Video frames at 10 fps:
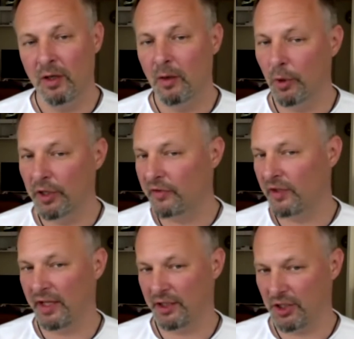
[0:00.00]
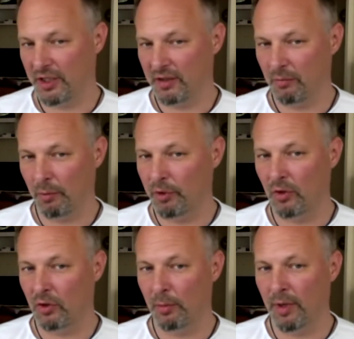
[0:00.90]
What is it actually when we
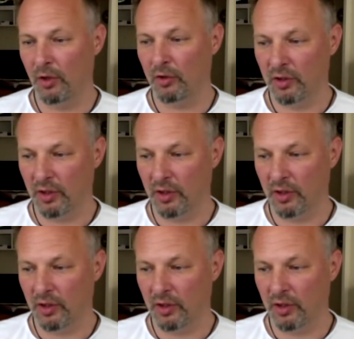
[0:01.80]
talk about